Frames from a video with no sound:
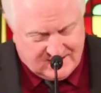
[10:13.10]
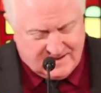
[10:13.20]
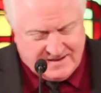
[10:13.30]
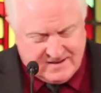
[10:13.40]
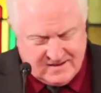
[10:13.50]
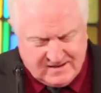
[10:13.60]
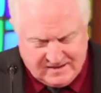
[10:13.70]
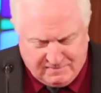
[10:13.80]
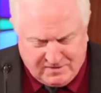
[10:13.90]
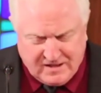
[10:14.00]
uh, it,
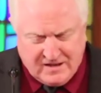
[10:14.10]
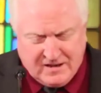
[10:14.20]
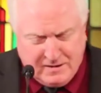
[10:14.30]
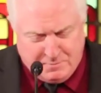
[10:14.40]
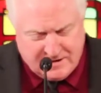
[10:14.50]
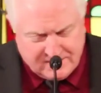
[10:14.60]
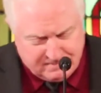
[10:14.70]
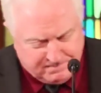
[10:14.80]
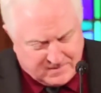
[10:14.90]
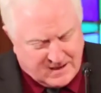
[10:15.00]
living in
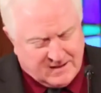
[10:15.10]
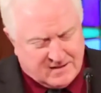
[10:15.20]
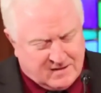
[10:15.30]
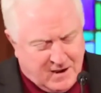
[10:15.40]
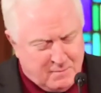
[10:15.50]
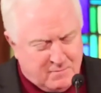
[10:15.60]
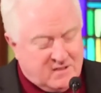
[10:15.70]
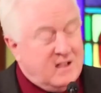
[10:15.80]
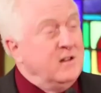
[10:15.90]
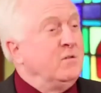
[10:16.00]
Gibeon at the time of
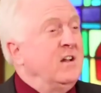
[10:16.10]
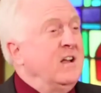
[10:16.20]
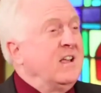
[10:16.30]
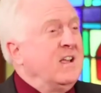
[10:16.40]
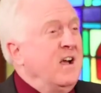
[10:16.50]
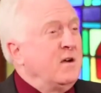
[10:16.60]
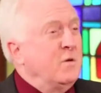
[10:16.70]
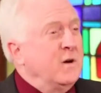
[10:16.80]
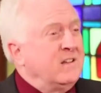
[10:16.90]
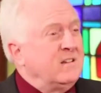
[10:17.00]
the Israelite
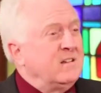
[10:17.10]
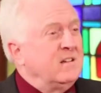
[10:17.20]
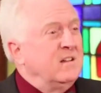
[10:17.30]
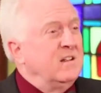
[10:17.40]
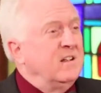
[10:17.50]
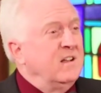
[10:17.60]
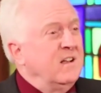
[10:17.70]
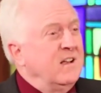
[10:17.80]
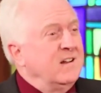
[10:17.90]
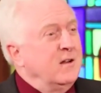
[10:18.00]
conquest,
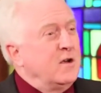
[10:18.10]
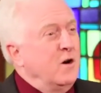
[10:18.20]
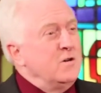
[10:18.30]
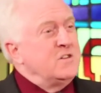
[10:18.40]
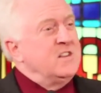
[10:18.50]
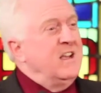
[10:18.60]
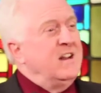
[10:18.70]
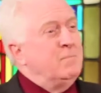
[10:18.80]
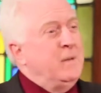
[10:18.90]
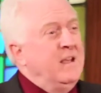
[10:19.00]

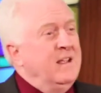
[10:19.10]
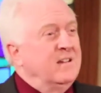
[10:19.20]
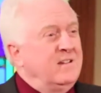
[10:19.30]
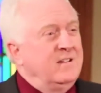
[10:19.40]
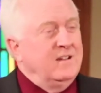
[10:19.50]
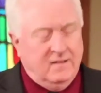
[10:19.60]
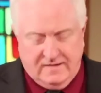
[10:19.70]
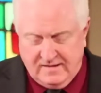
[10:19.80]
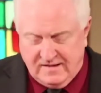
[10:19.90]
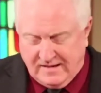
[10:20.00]
negotiated peace.
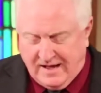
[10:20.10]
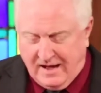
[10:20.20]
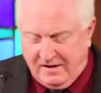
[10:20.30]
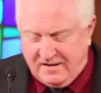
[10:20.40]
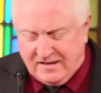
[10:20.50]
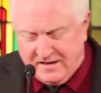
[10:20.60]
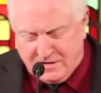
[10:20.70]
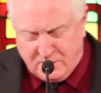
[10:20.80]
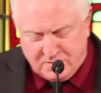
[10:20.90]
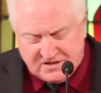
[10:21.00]
How did they
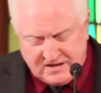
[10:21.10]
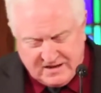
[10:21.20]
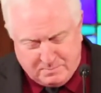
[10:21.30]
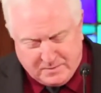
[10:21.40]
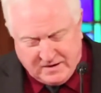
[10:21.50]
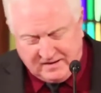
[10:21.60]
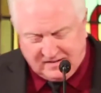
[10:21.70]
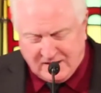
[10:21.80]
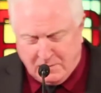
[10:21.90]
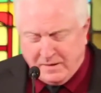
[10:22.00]
negotiate peace?
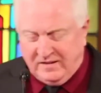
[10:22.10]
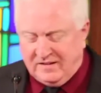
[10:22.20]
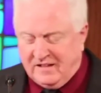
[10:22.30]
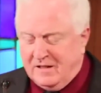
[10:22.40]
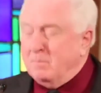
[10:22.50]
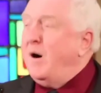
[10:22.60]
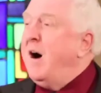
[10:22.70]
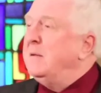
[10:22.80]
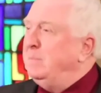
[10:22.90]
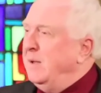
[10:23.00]
They basically
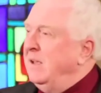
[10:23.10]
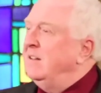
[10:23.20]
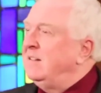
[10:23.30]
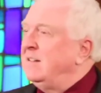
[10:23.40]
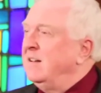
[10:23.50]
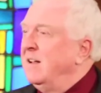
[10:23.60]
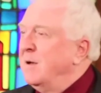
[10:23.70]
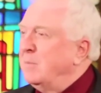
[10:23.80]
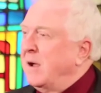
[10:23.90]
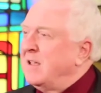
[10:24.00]
bought peace
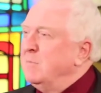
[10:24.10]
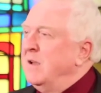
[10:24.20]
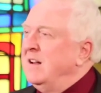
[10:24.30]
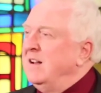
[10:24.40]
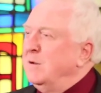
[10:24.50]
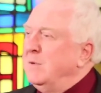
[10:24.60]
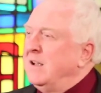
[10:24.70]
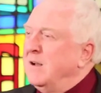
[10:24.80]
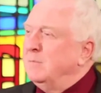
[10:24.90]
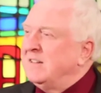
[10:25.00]
by committing to
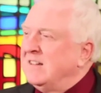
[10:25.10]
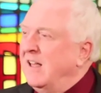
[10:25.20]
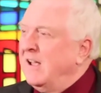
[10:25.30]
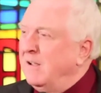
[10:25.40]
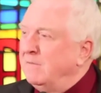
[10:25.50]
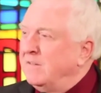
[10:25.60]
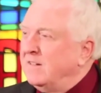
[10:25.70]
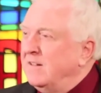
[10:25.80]
become slaves.